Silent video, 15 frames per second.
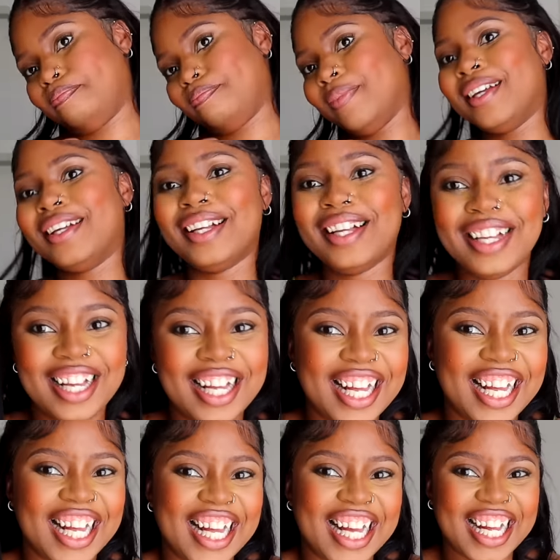
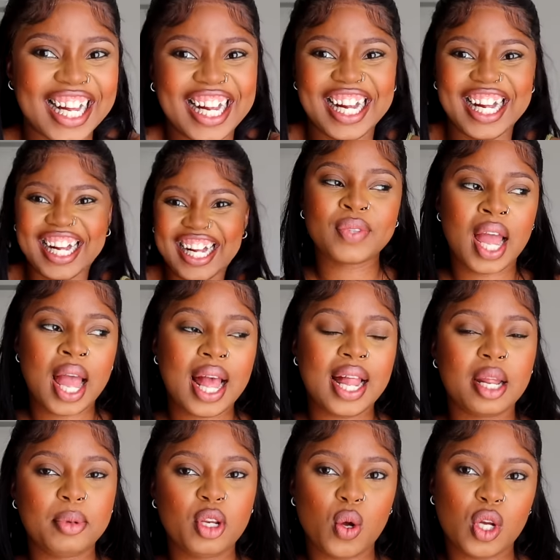Let
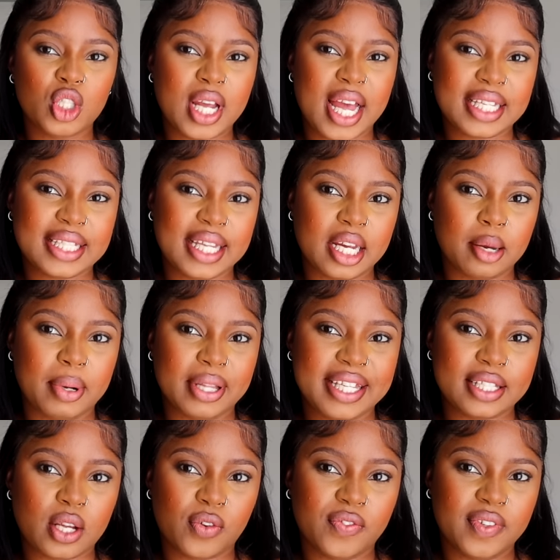me know what you guys think about
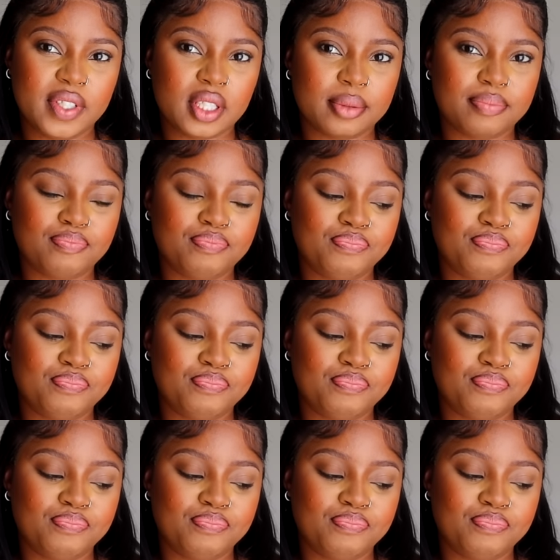these outfits.